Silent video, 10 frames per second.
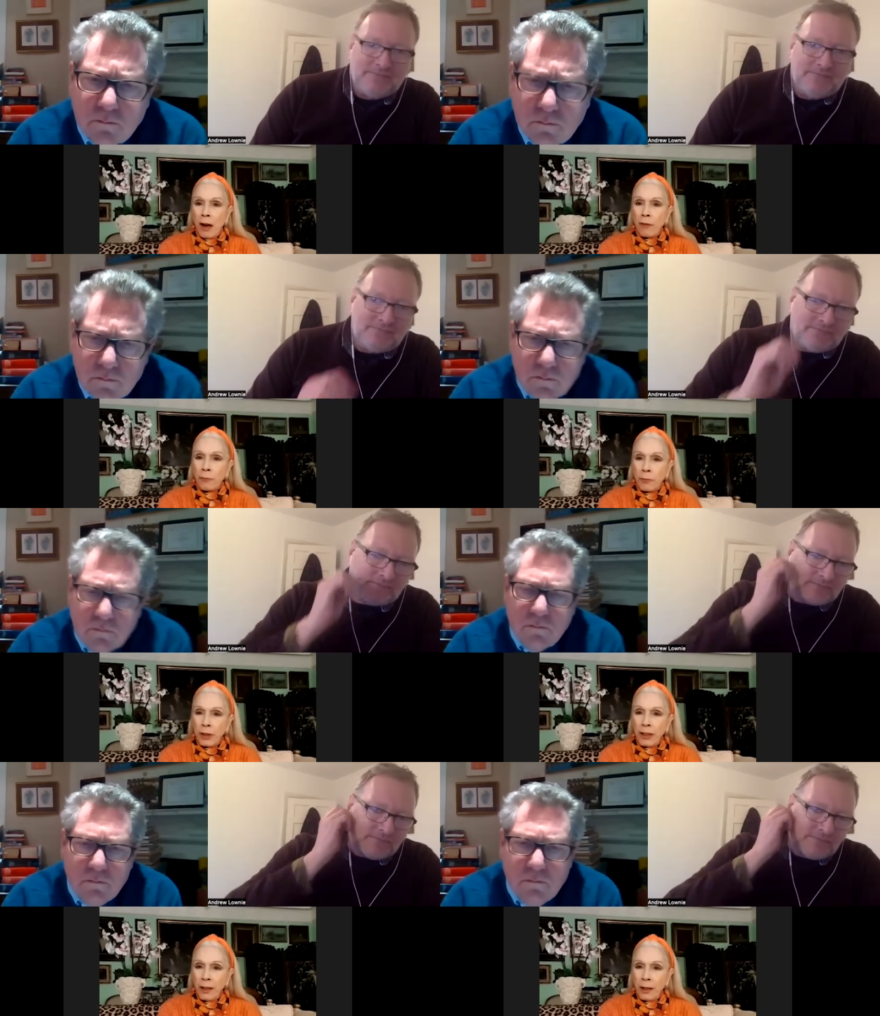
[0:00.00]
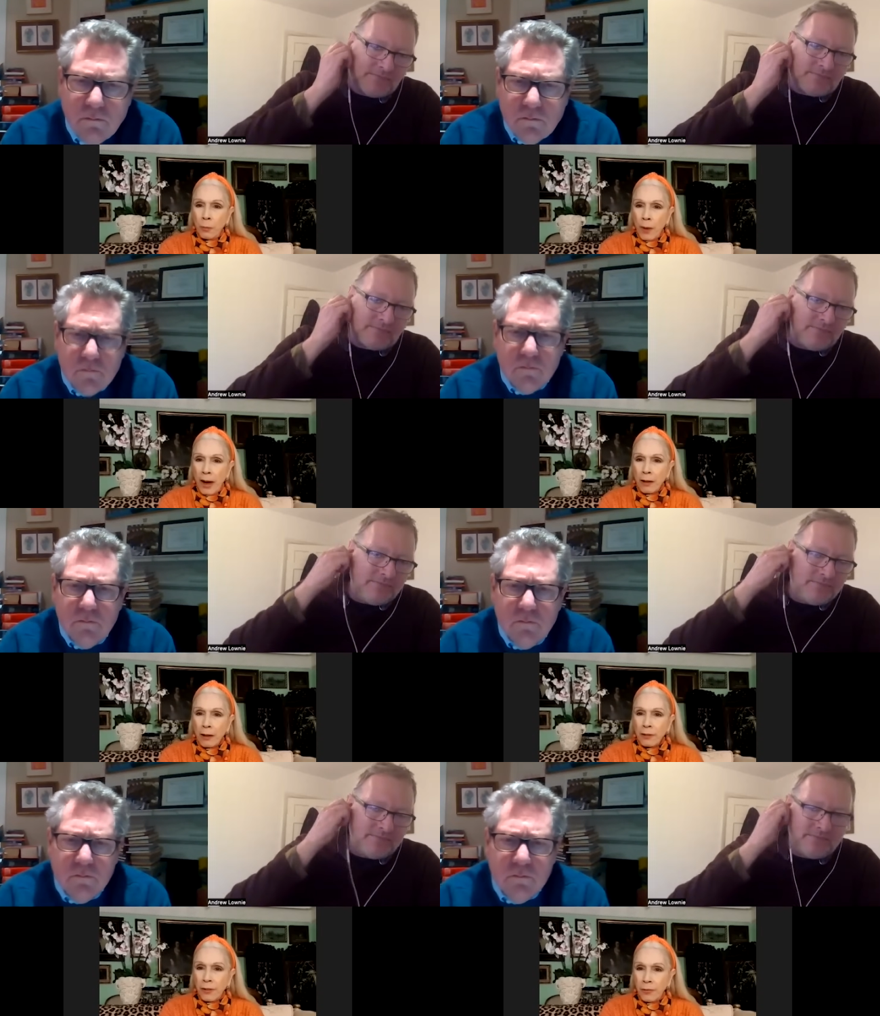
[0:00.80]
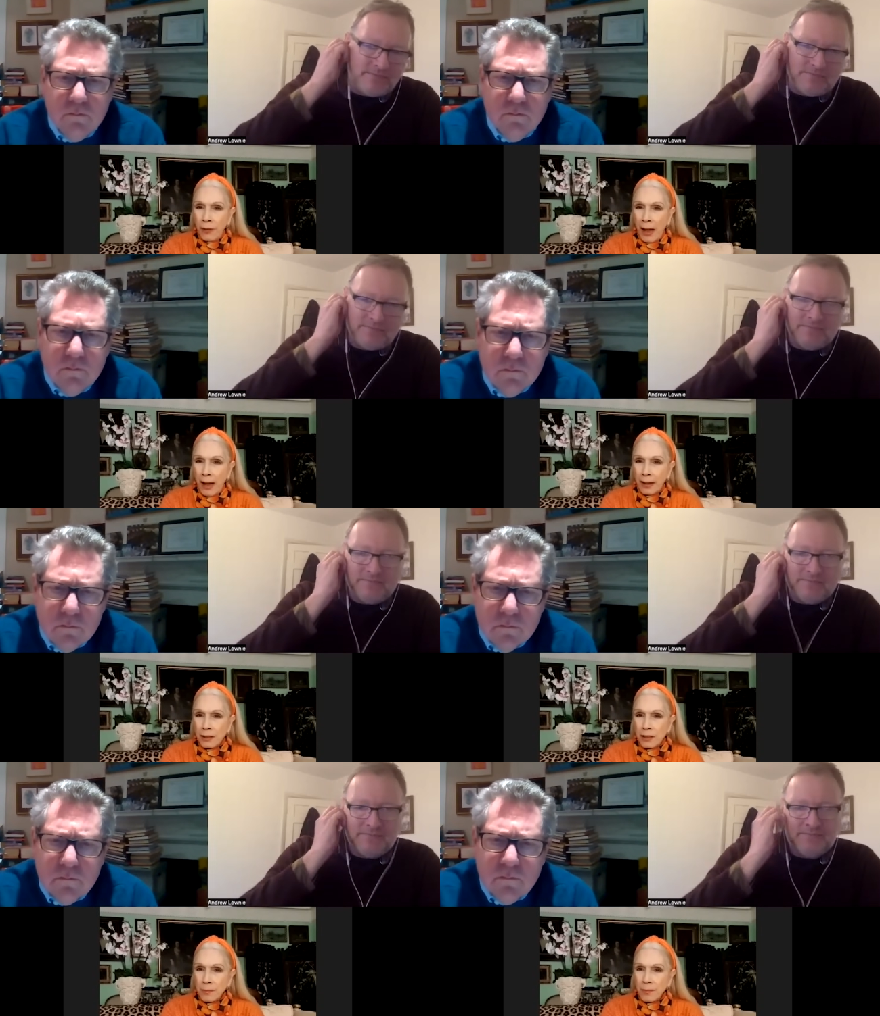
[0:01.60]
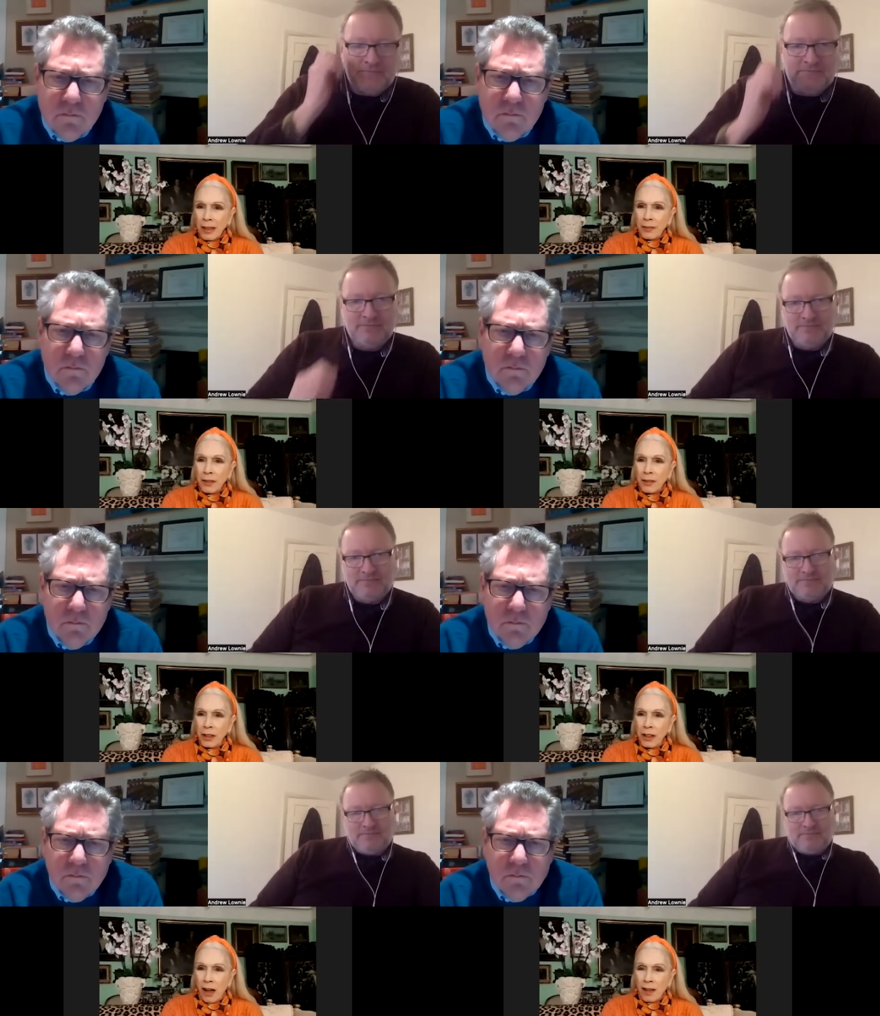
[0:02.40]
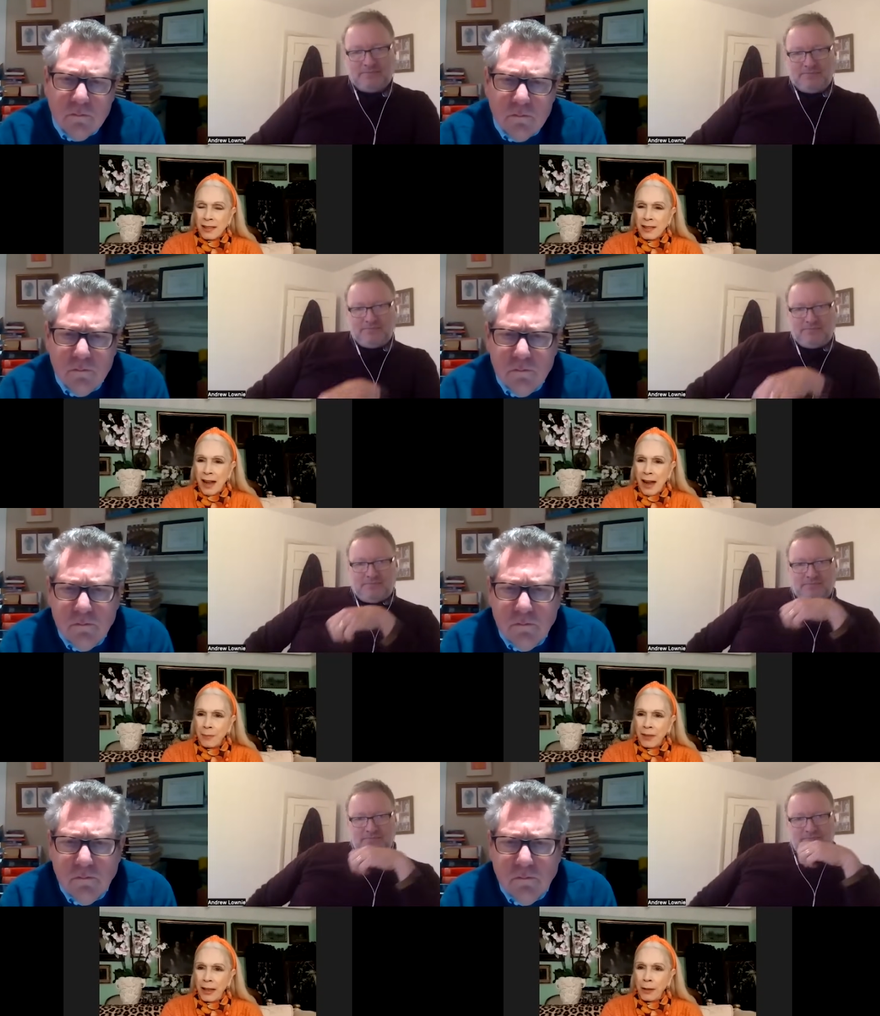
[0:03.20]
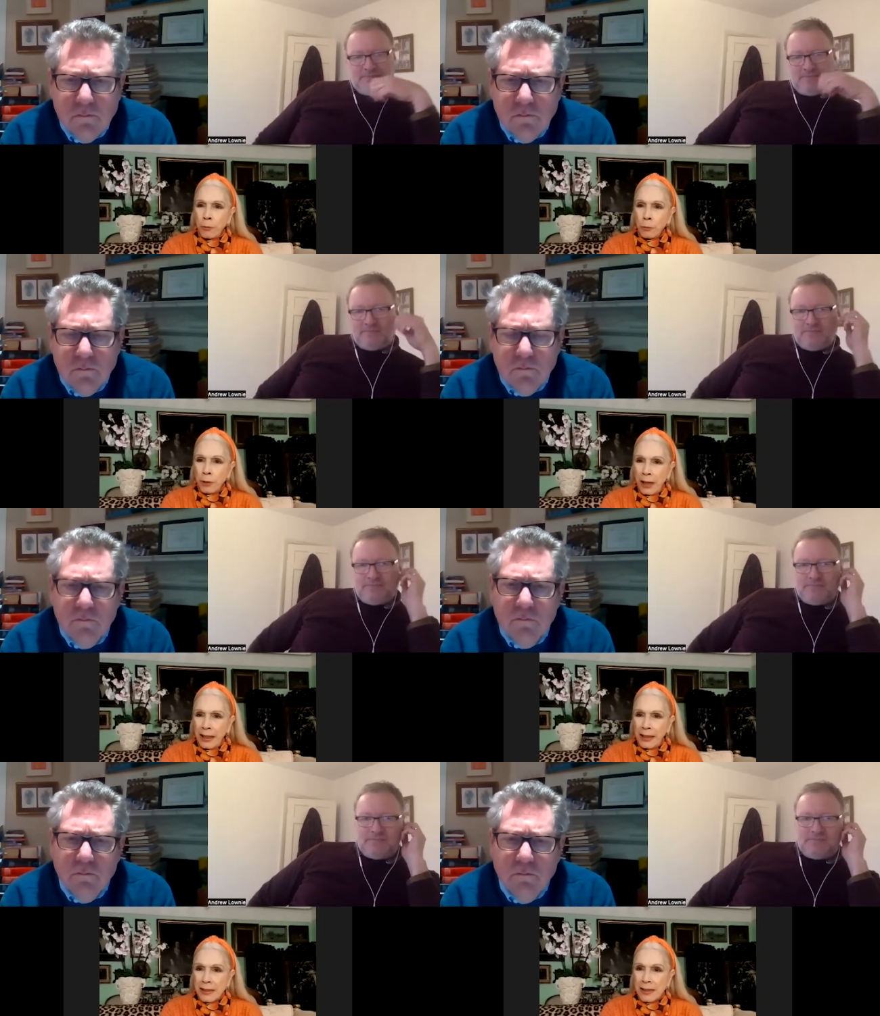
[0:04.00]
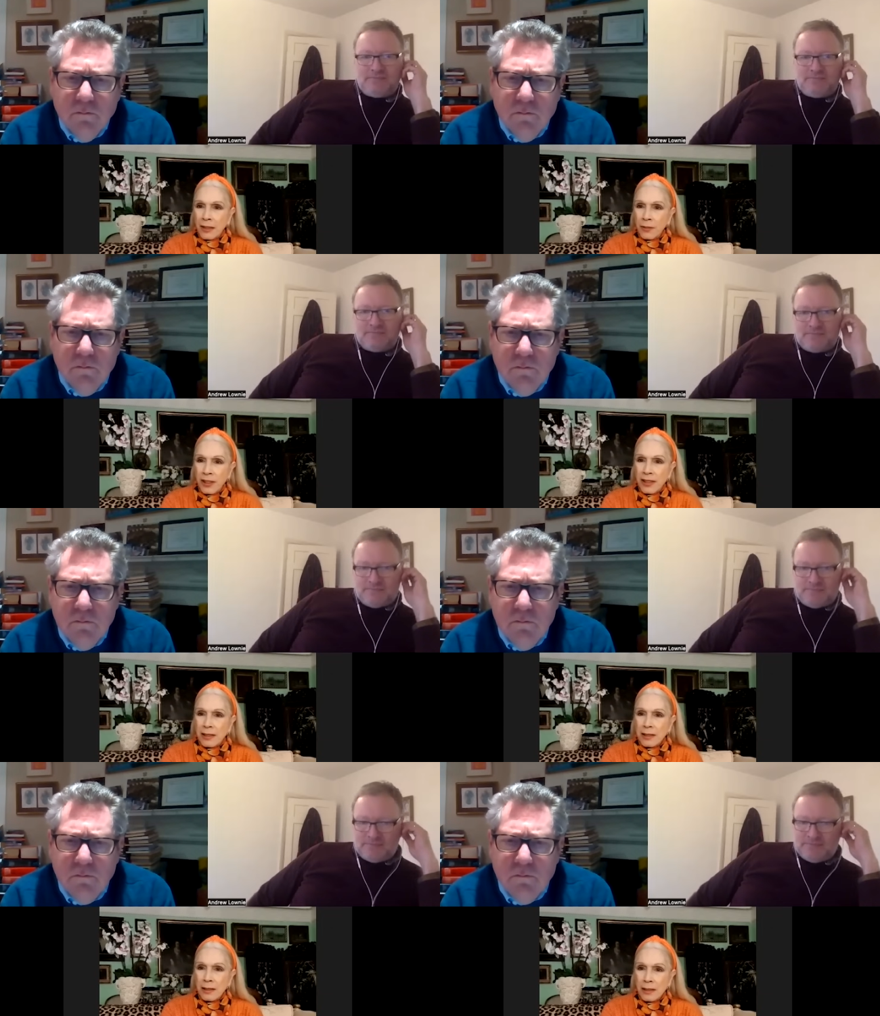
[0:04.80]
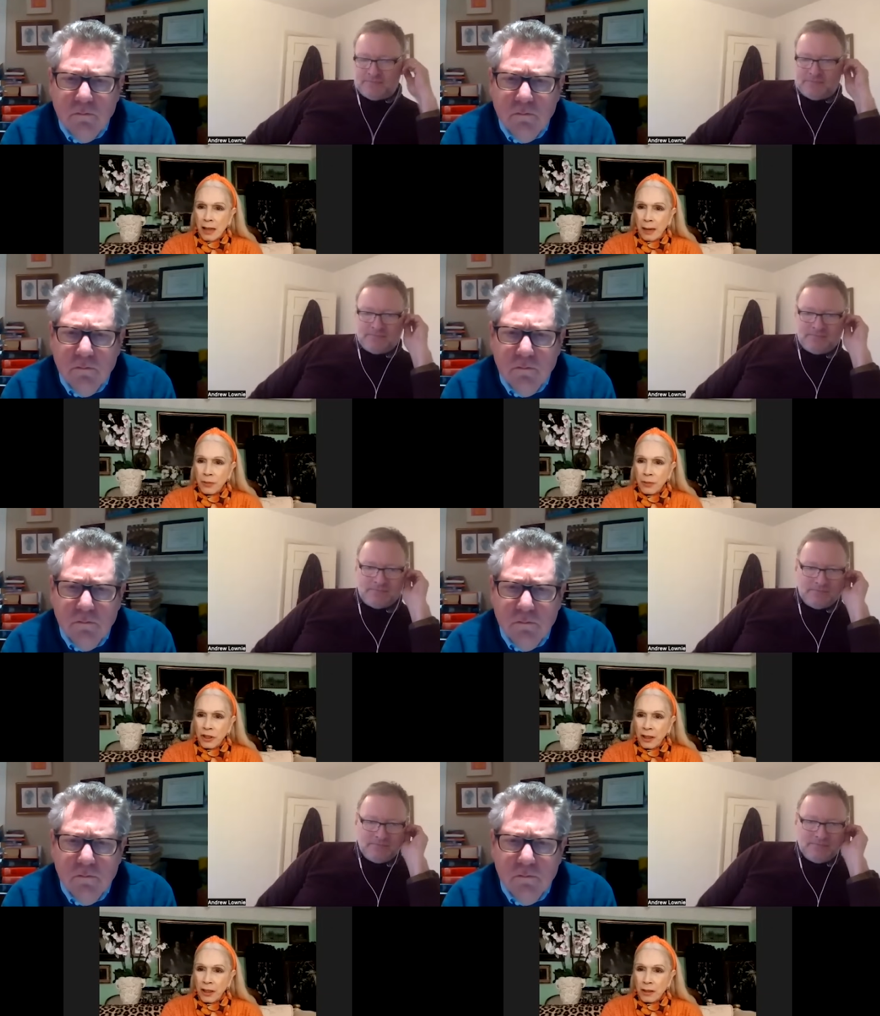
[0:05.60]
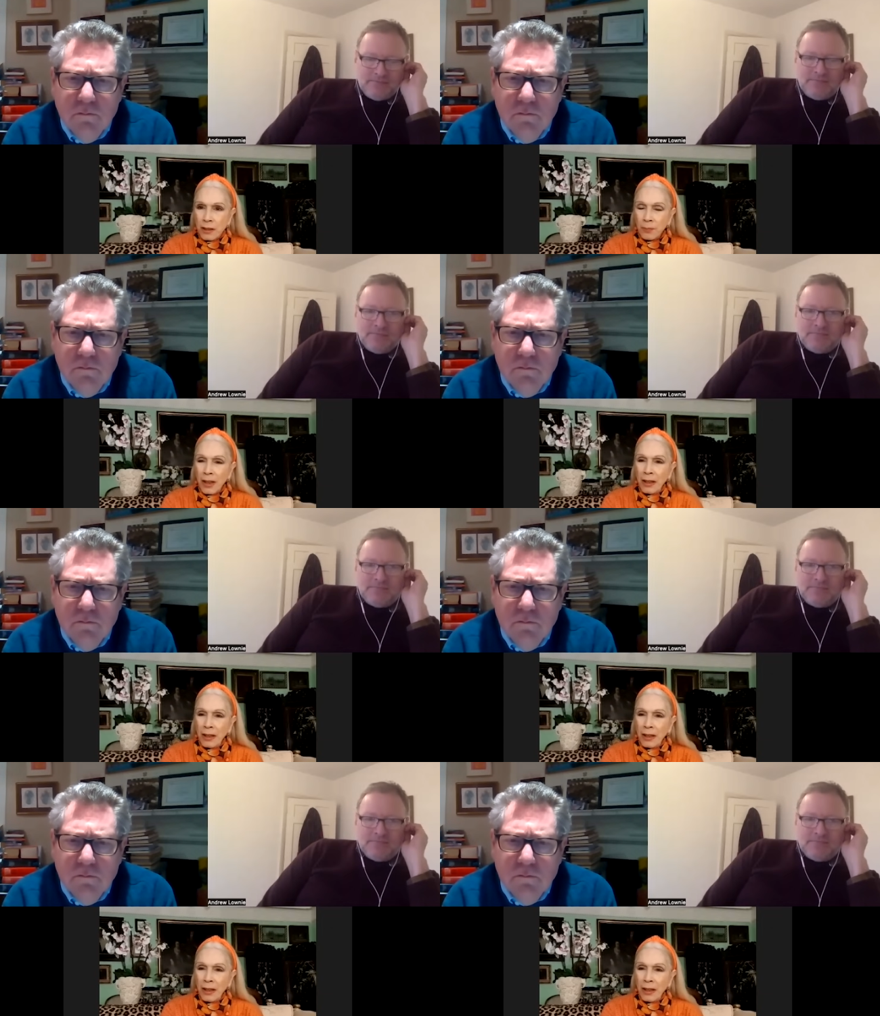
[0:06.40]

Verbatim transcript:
Speaker 1: are fully aware of the fact that the last time they raised this subject,